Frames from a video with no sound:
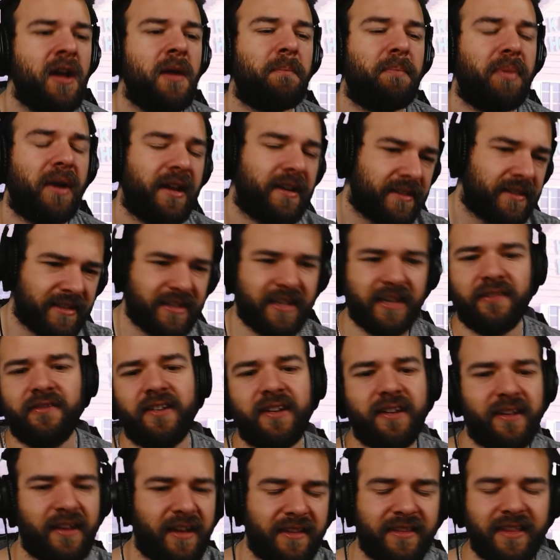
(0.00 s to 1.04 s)
But
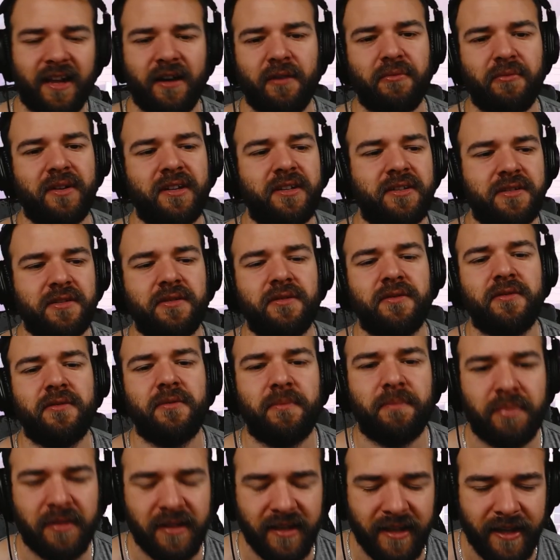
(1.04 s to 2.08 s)
given that we do
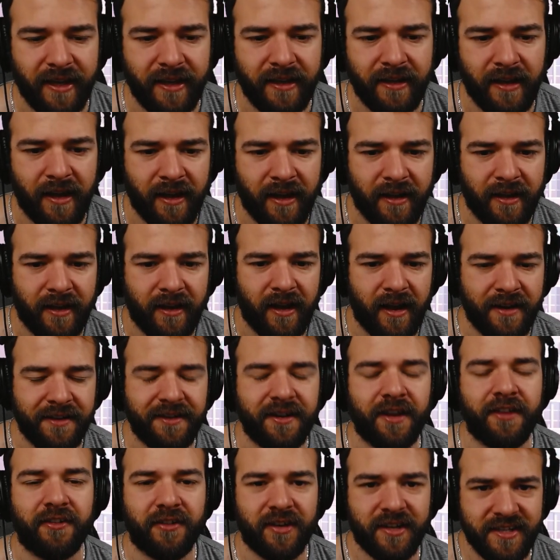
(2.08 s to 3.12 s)
play
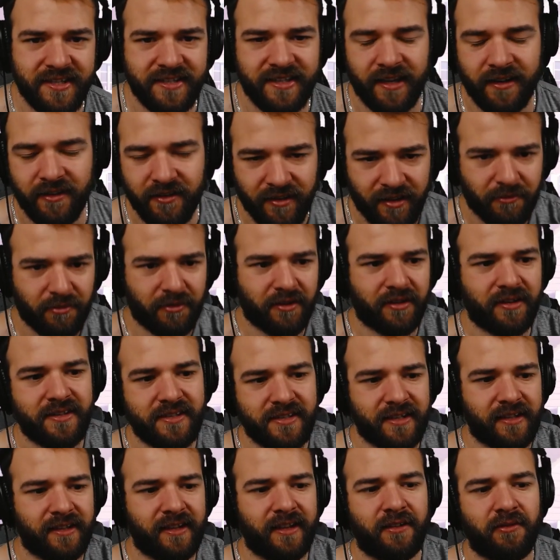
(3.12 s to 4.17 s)
another extender that we're going to
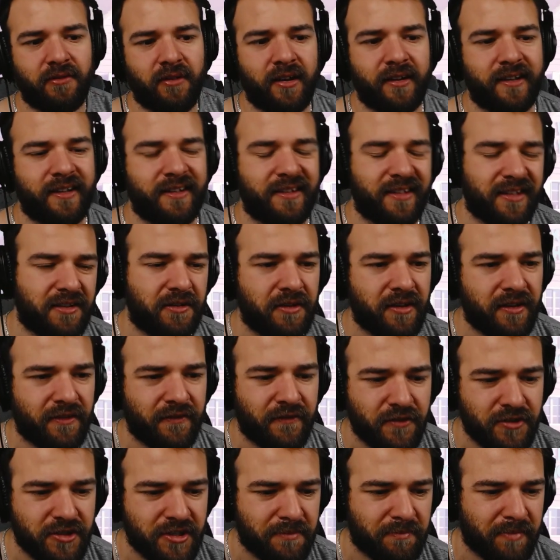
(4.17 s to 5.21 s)
see later on in the Union
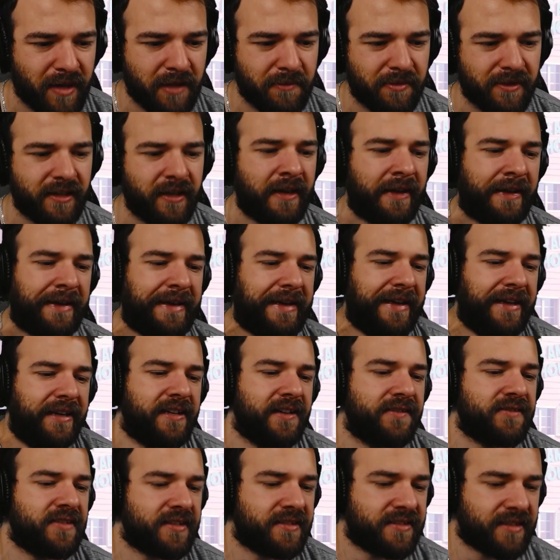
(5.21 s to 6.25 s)
Fusion Baby, it
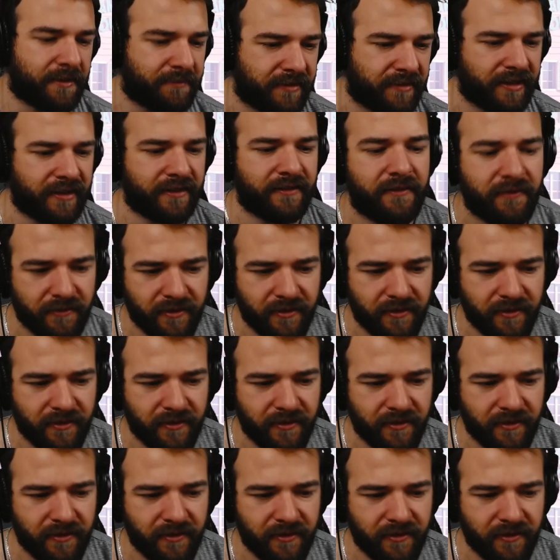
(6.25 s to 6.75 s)
gives us something.